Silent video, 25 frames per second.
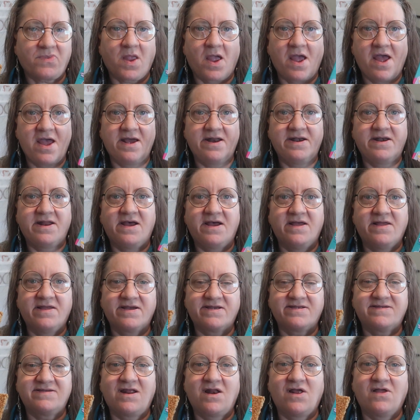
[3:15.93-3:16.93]
And
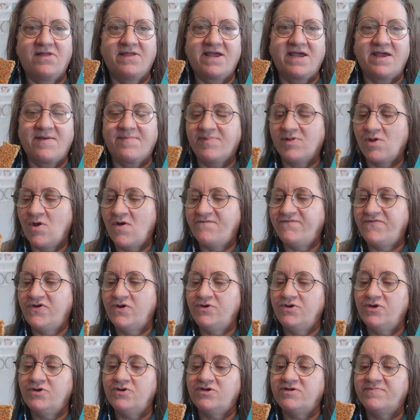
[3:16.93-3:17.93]
like I said, I'll link it below. If you
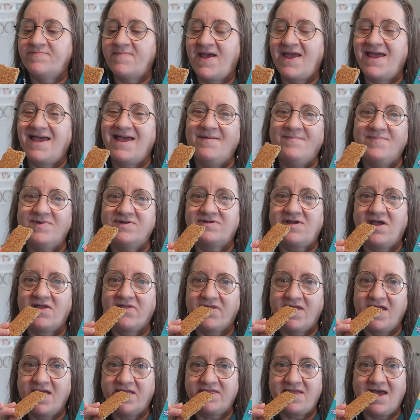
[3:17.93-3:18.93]
use my
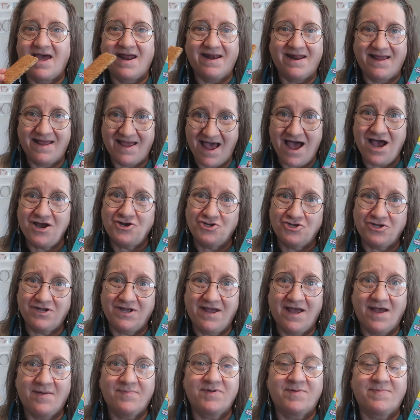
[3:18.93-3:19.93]
Amazon link, that actually
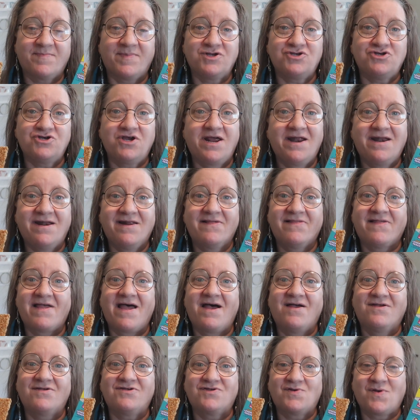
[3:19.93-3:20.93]
helps my channel
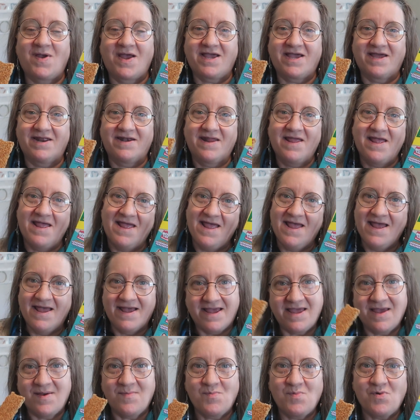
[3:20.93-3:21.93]
out so I can
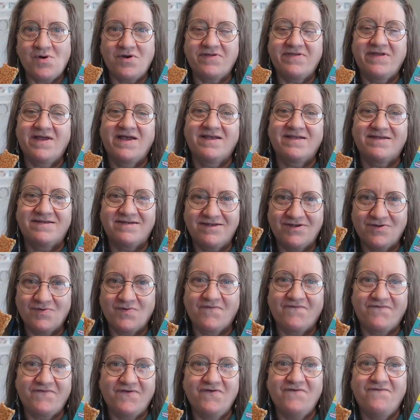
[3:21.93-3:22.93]
get more things to
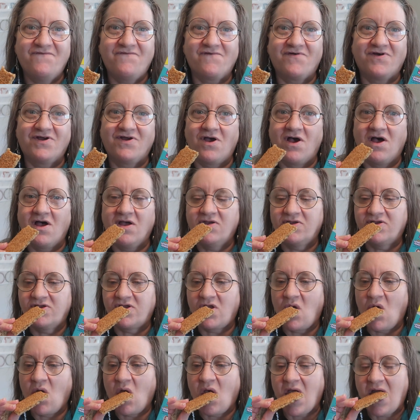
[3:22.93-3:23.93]
review for y'all.
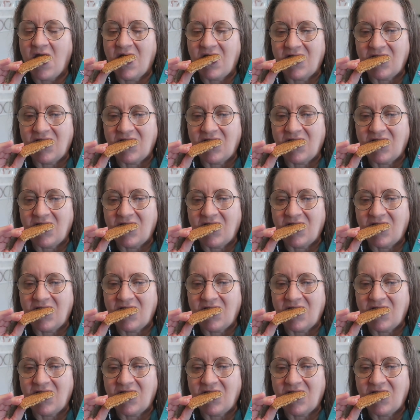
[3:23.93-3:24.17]
So